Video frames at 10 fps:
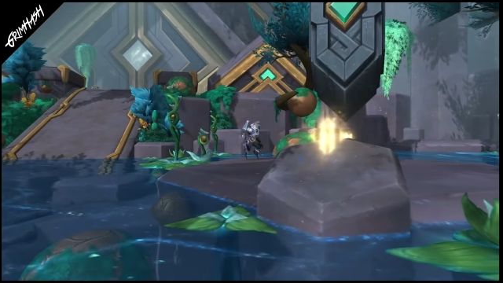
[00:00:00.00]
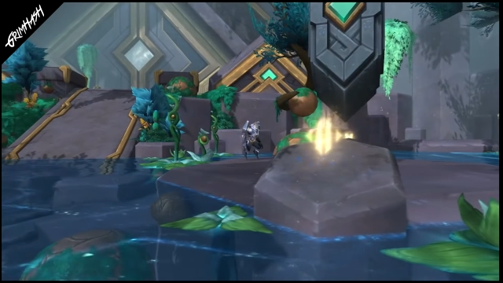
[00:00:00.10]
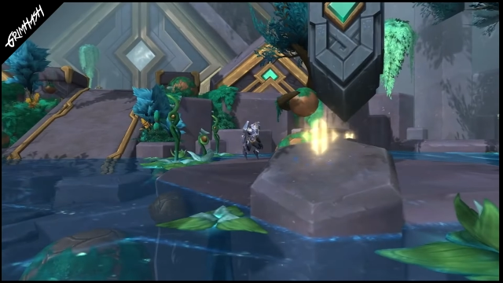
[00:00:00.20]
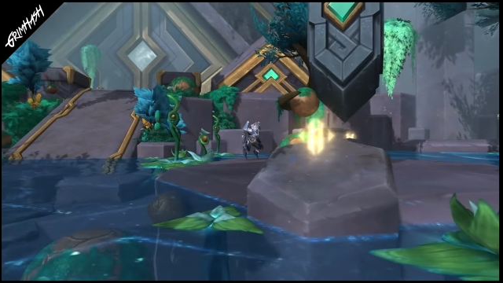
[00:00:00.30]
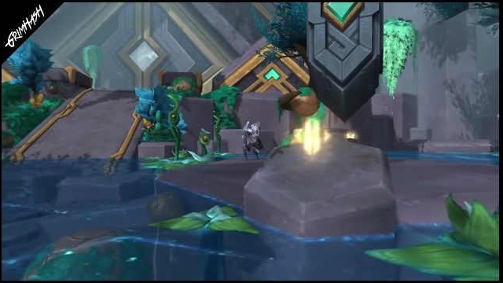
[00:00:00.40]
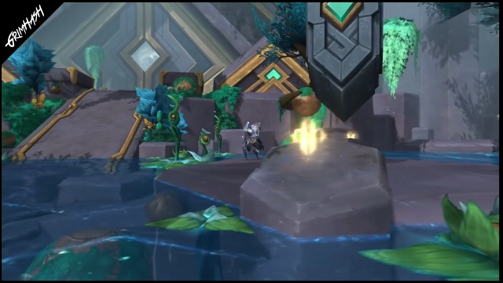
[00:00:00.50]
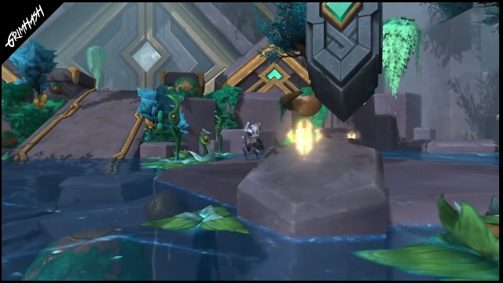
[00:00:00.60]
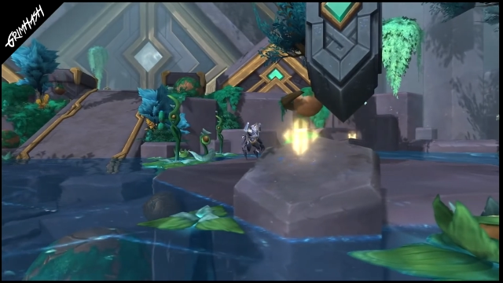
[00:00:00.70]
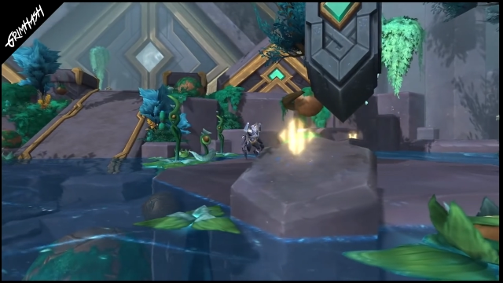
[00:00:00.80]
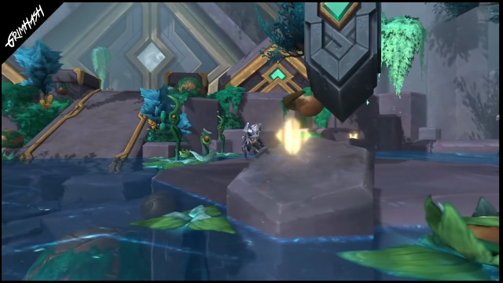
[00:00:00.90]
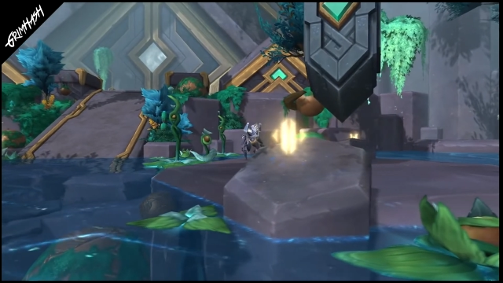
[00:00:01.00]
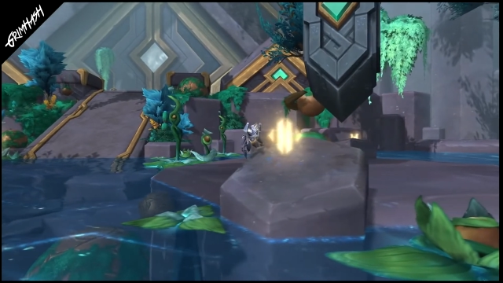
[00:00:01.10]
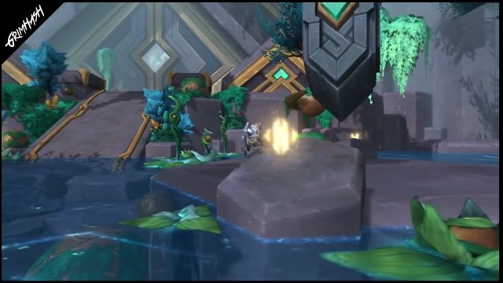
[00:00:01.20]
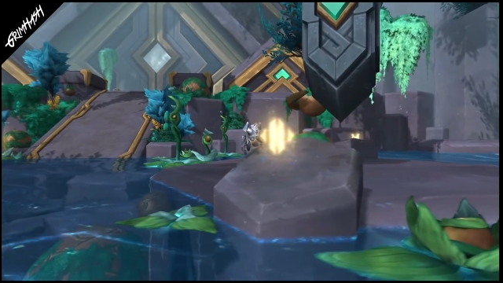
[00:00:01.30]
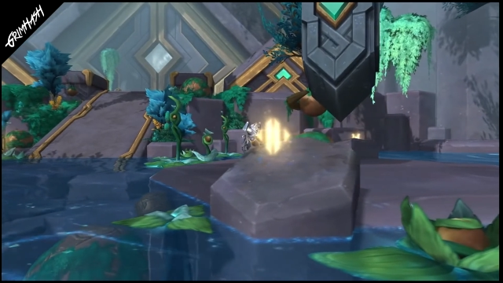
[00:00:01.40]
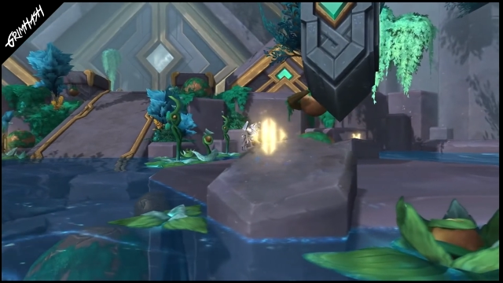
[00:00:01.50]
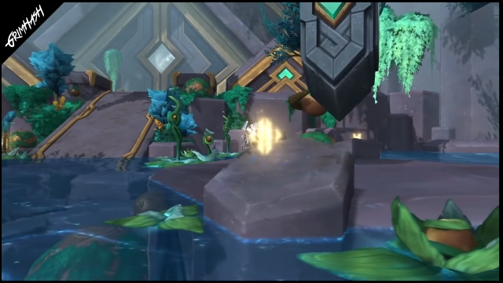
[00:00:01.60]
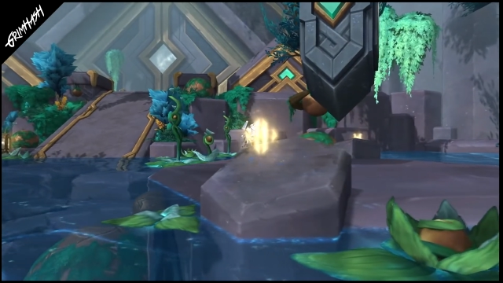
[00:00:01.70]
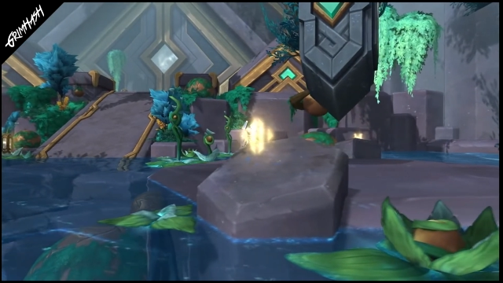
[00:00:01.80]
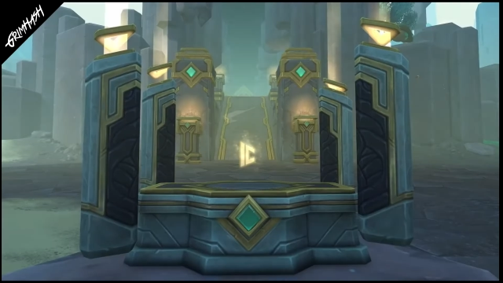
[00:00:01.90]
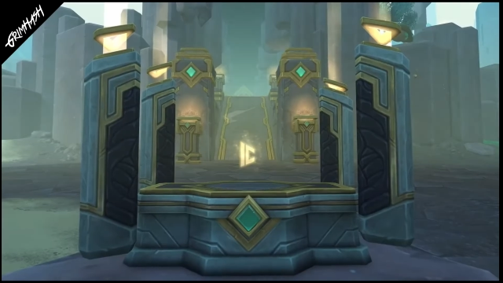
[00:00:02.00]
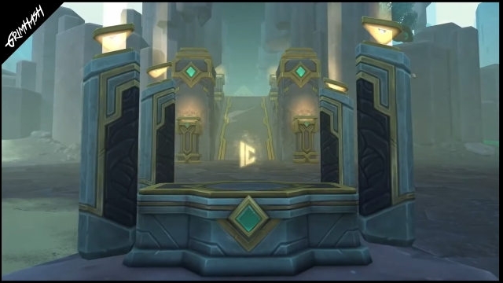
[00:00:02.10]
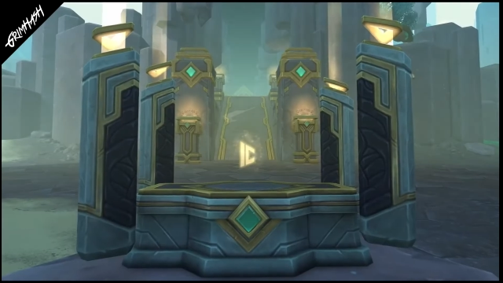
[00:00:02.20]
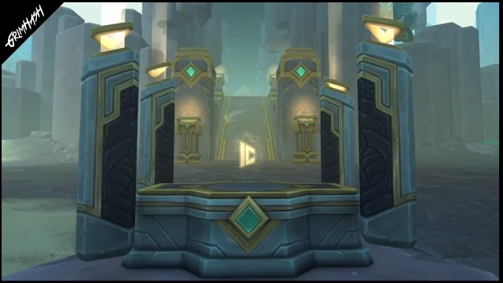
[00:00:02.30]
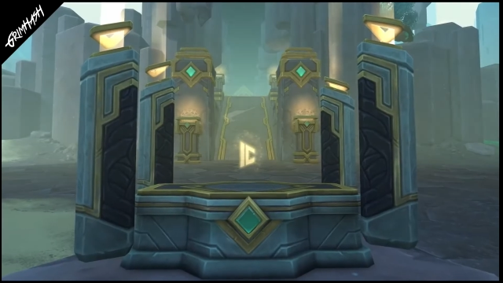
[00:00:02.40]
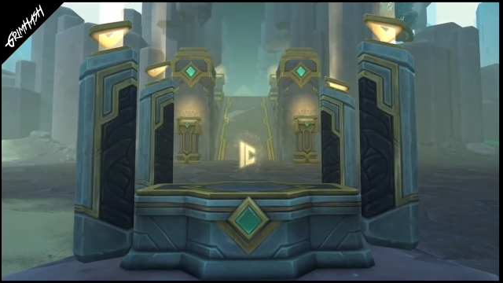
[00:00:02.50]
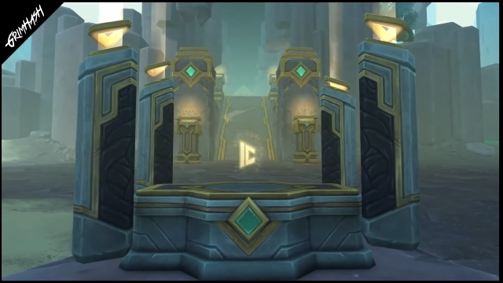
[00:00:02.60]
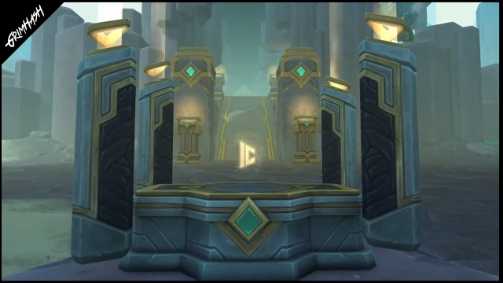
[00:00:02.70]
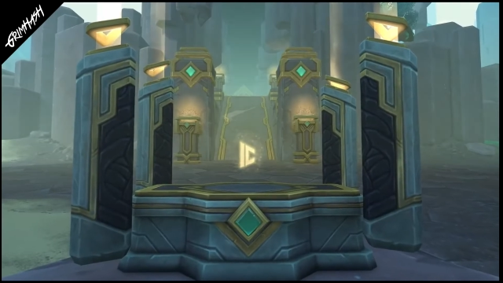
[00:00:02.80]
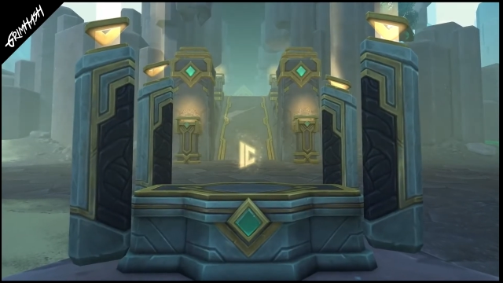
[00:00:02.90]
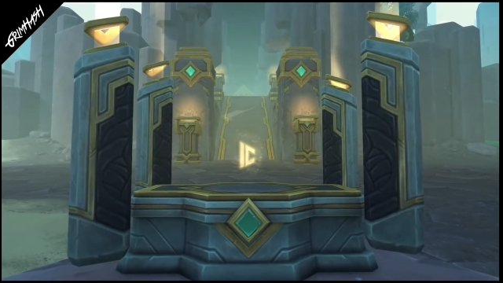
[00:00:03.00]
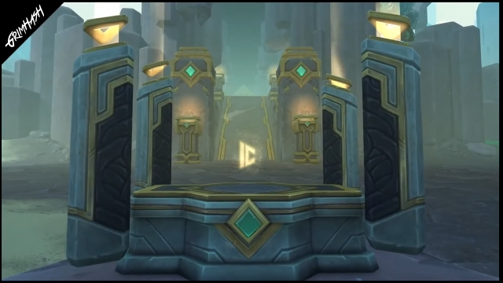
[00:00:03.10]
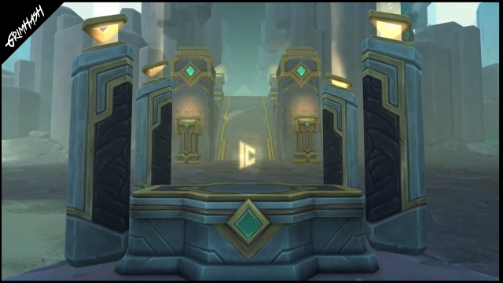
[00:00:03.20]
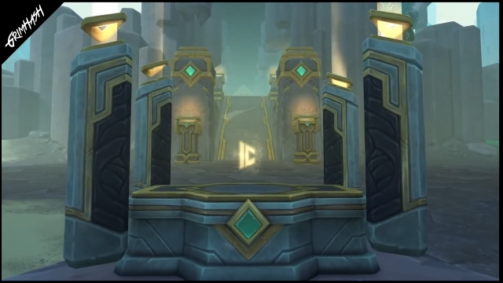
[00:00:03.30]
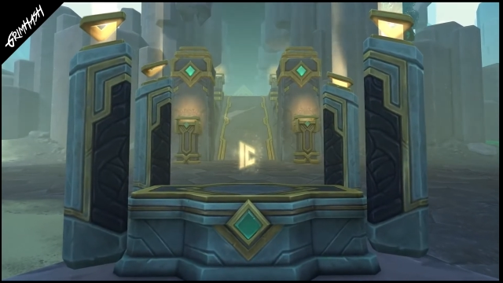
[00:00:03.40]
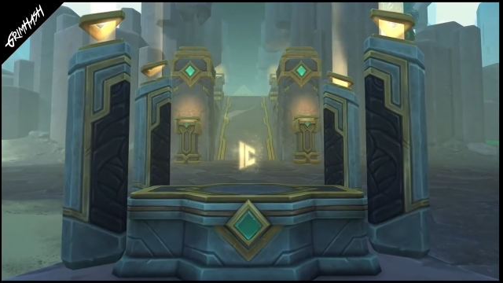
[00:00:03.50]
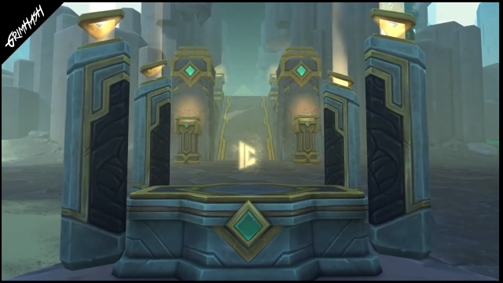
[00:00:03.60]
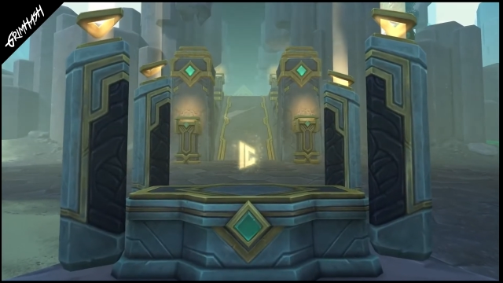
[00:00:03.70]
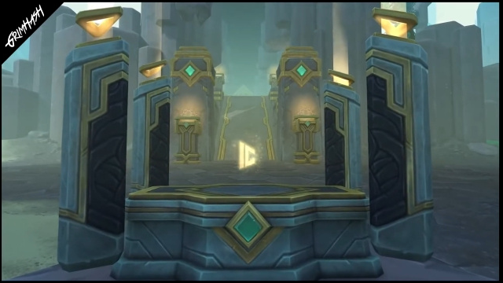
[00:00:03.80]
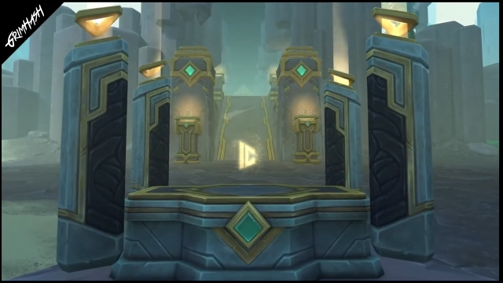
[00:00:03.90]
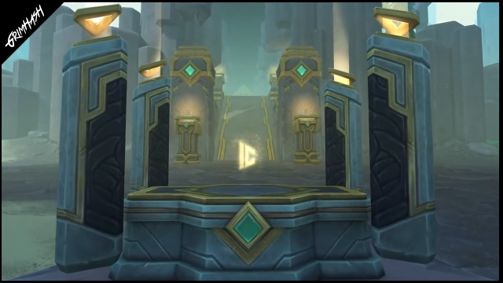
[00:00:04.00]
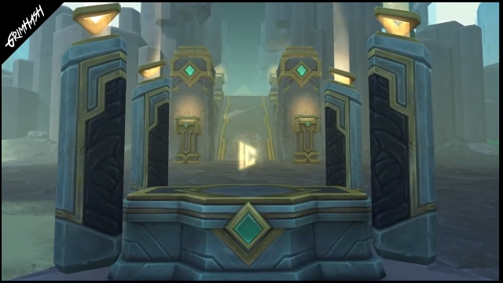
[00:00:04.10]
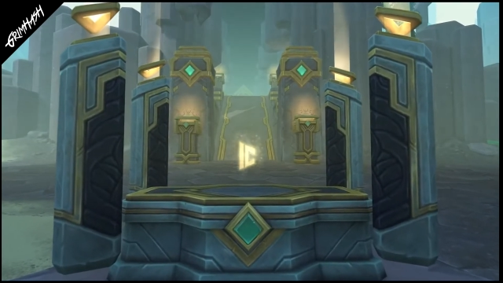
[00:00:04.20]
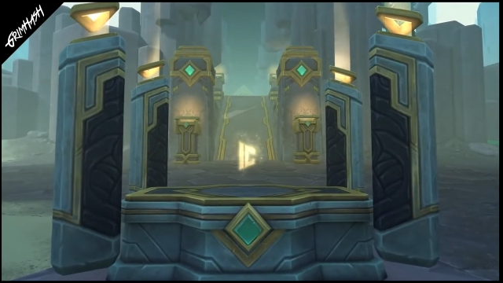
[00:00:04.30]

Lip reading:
No face is visible, so there are no lips to read.